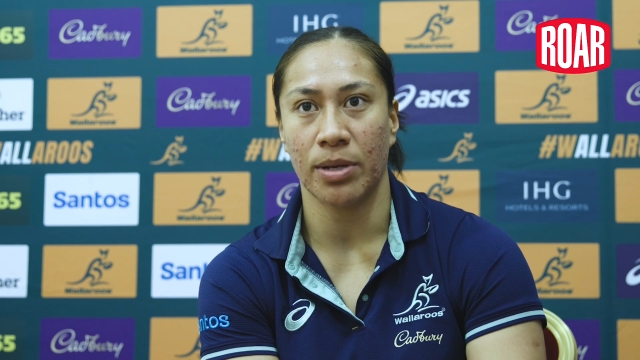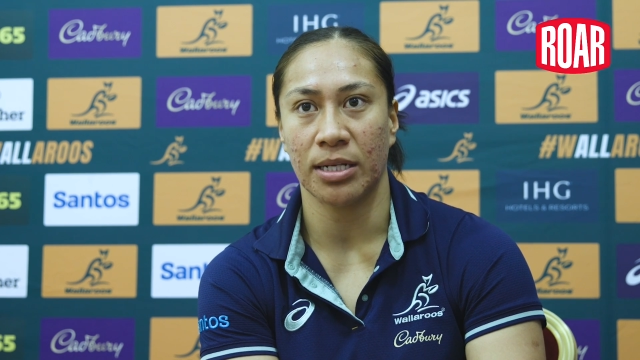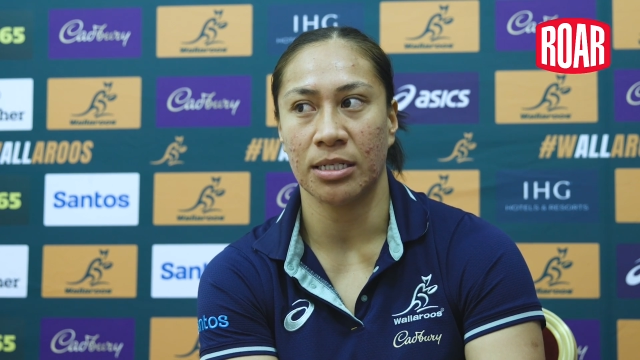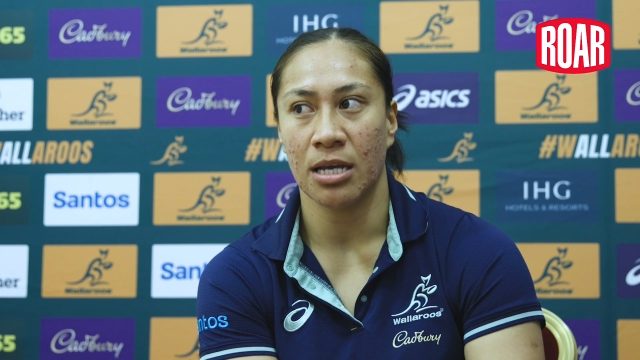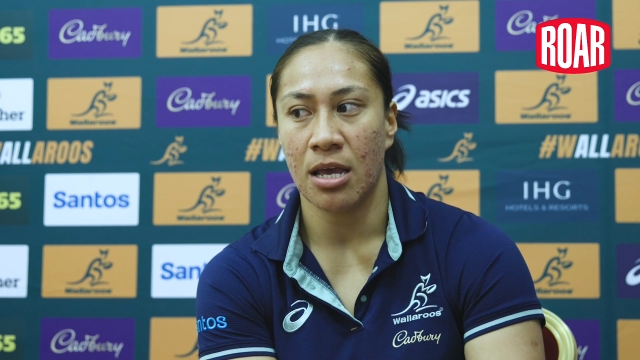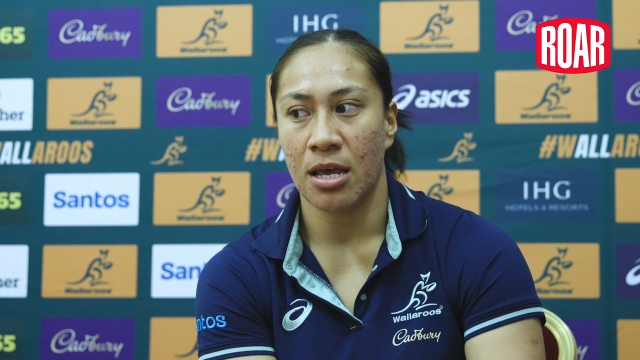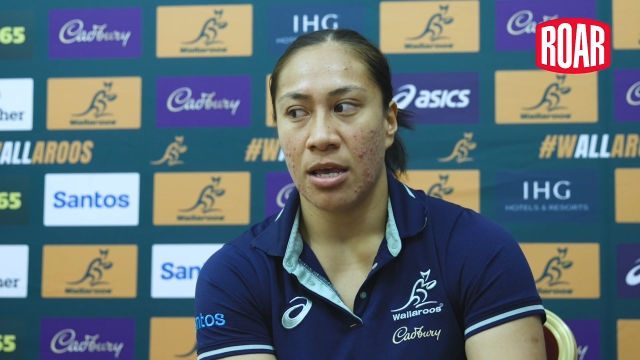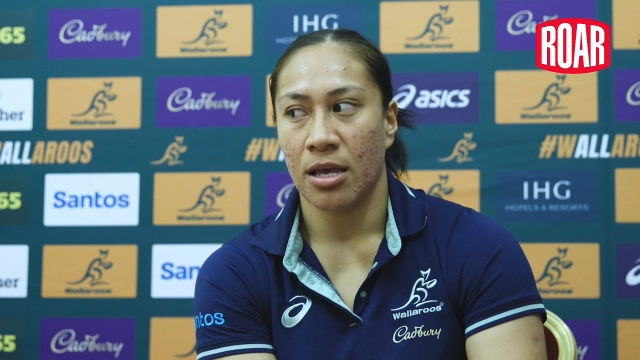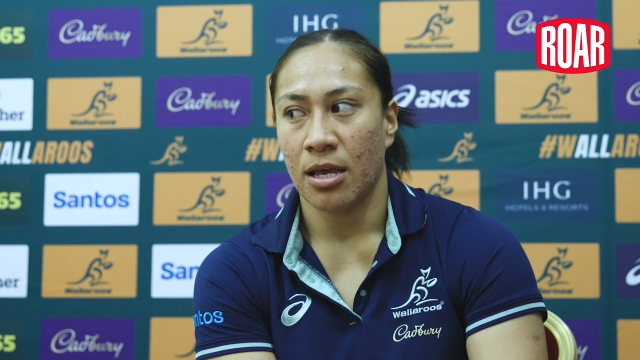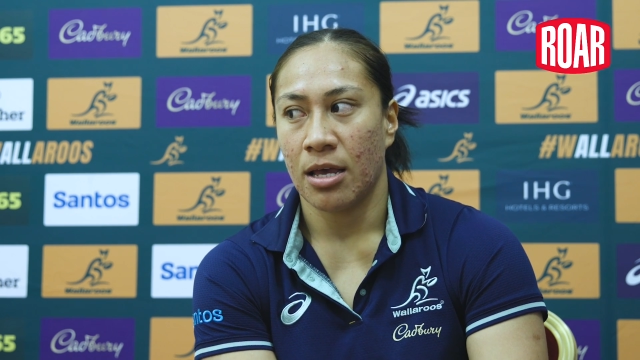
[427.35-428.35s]
And
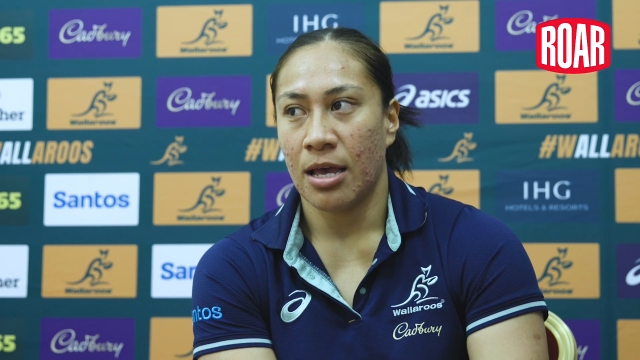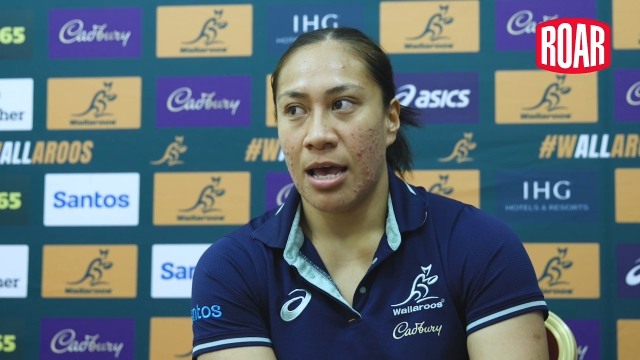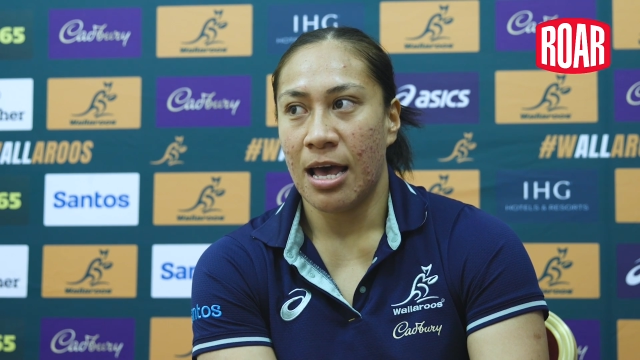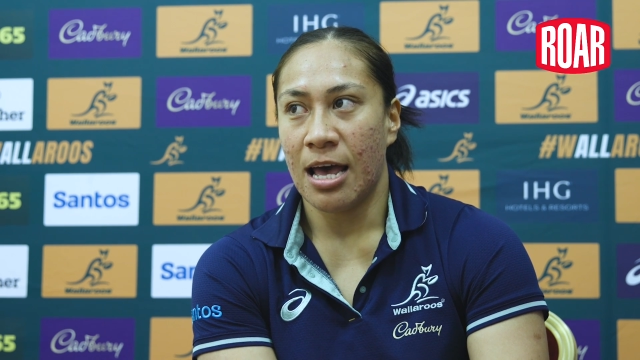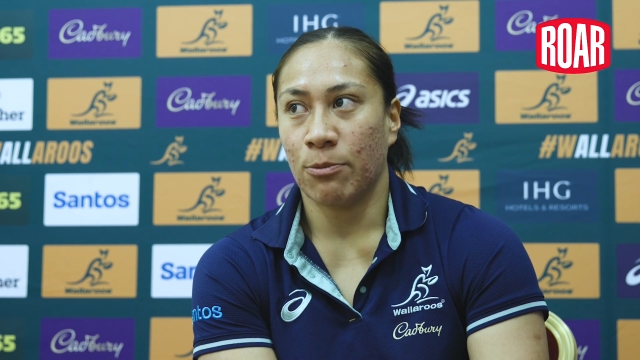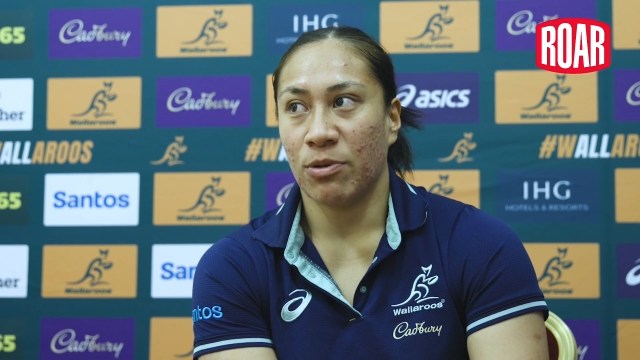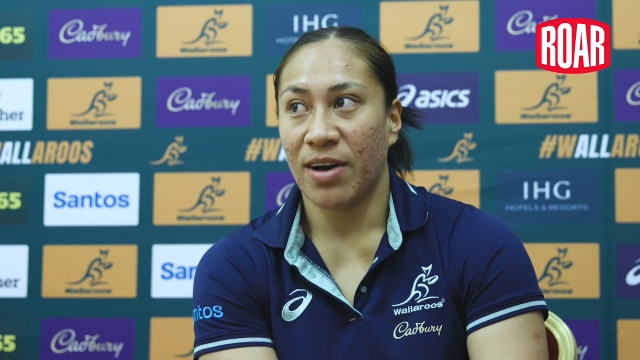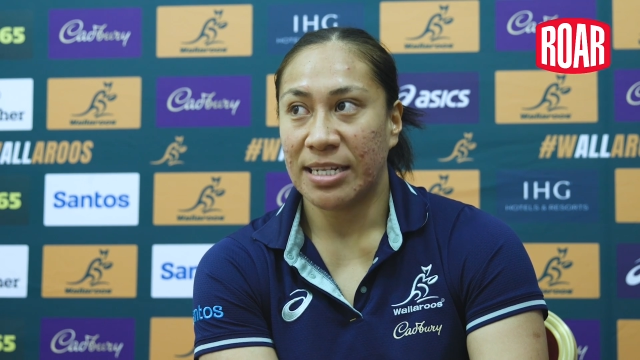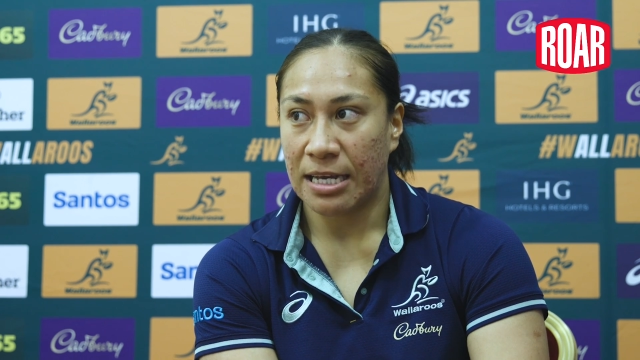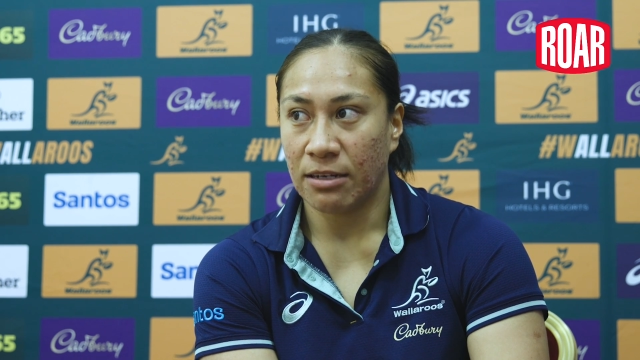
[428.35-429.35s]
we've
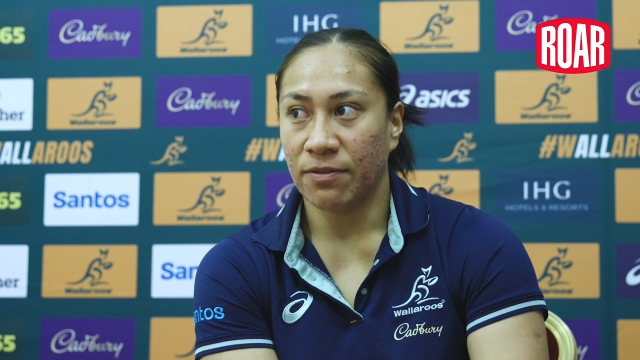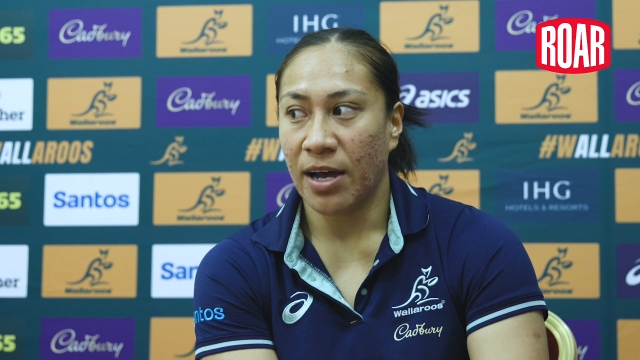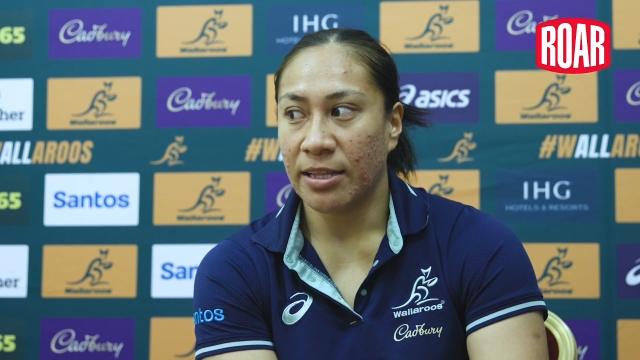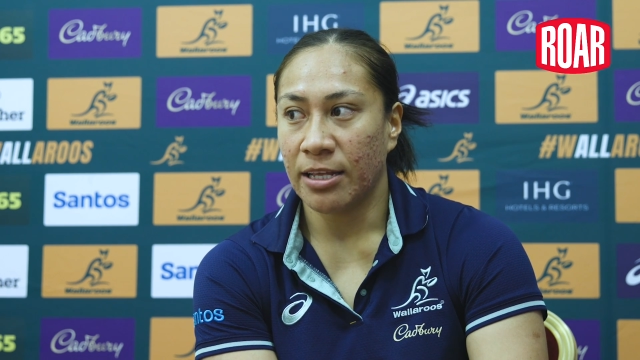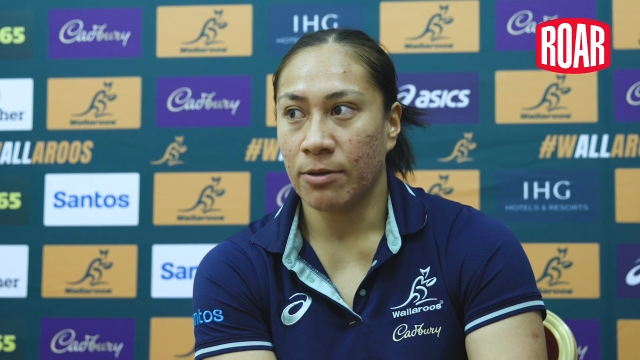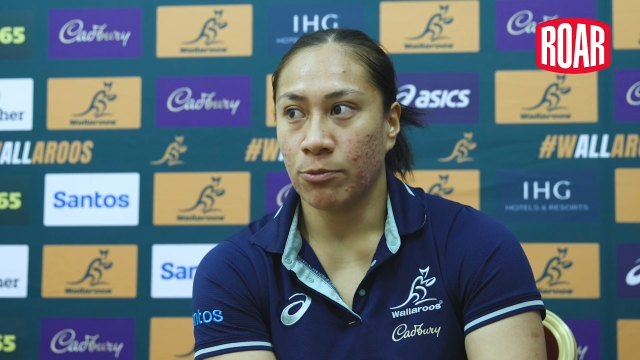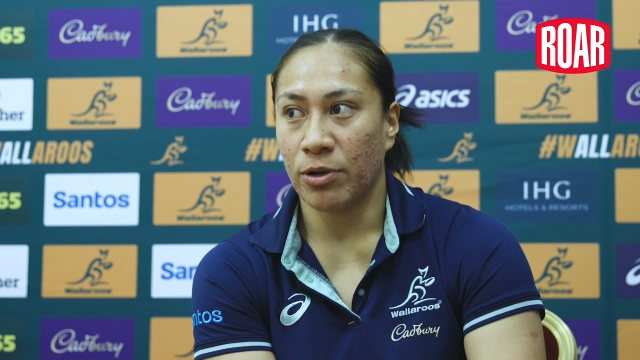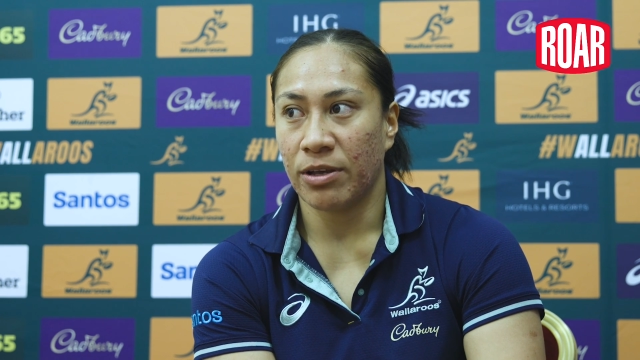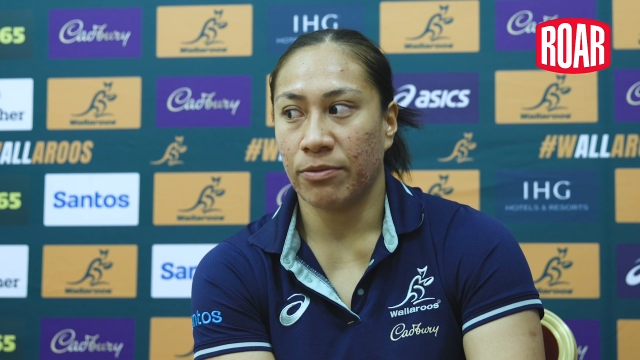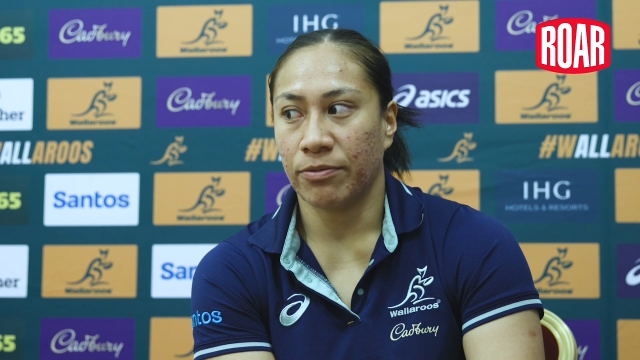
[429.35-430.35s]
identified them,
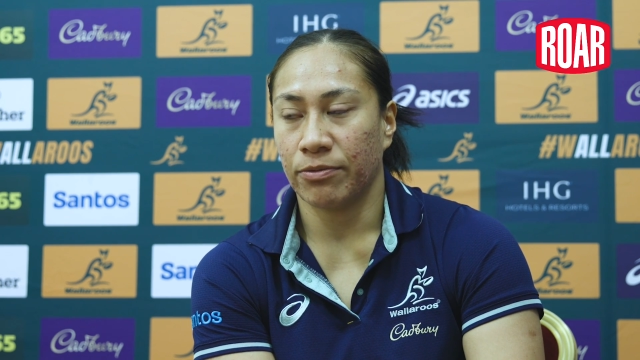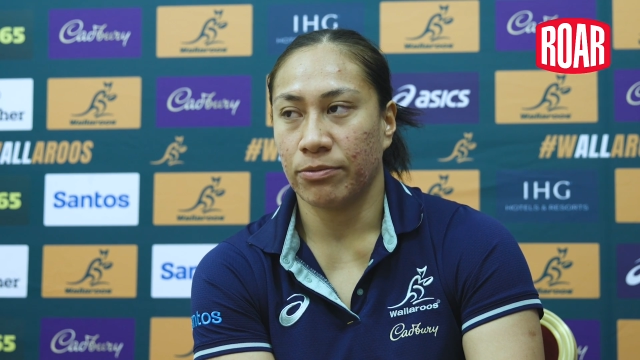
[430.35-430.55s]
we've